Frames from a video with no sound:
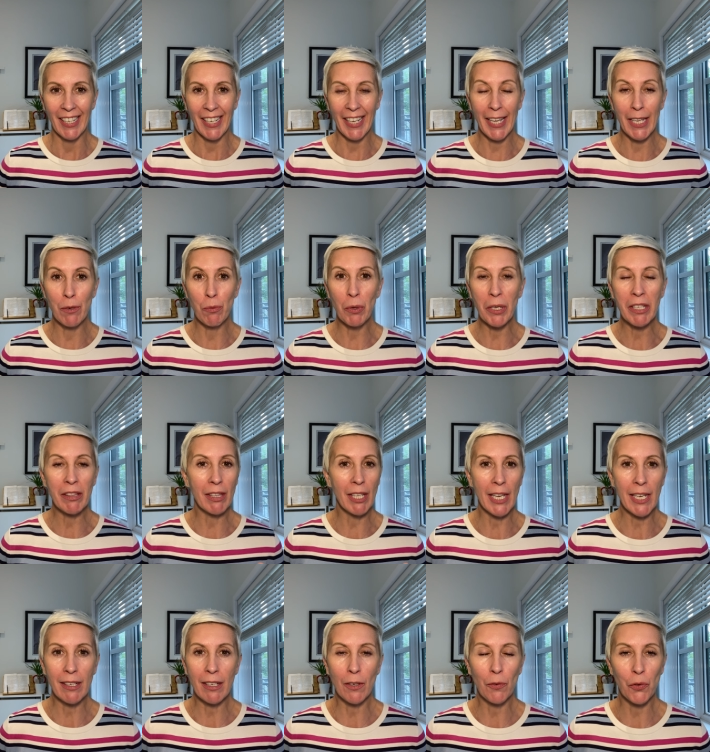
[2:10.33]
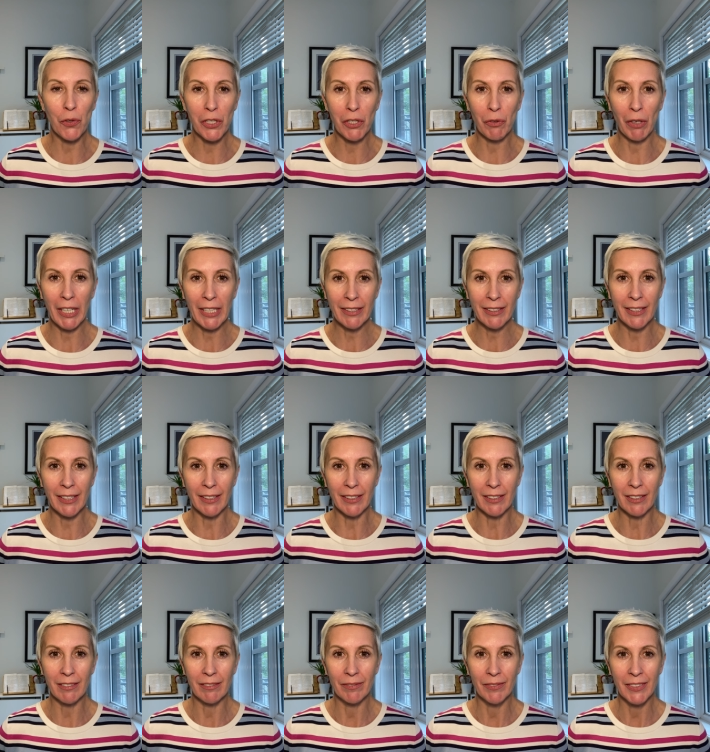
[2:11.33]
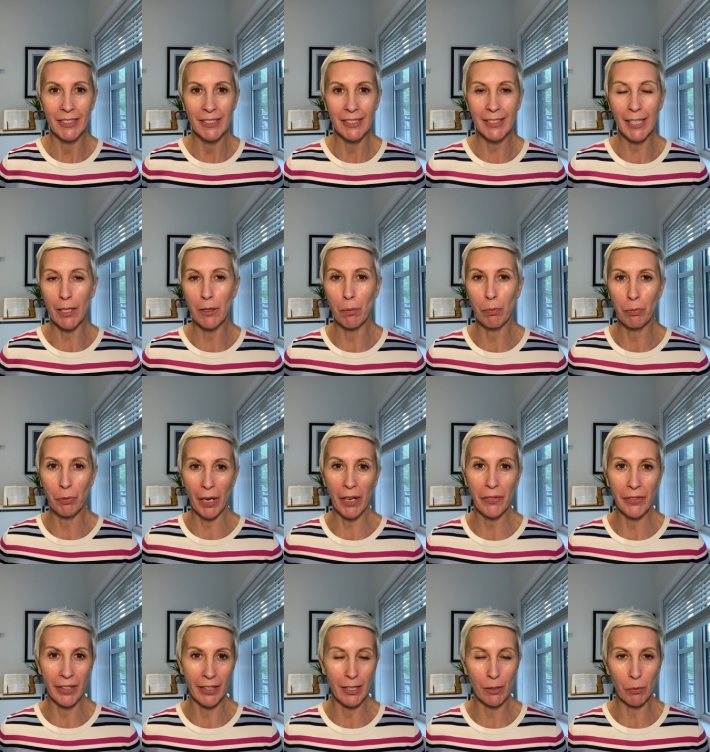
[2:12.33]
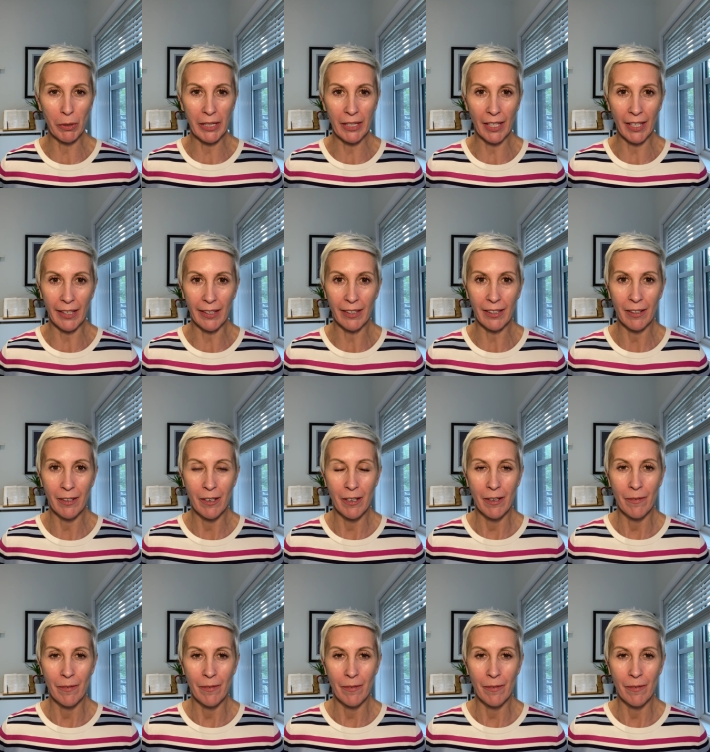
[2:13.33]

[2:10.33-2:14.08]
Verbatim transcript: And we take it for granted, that breath that we take.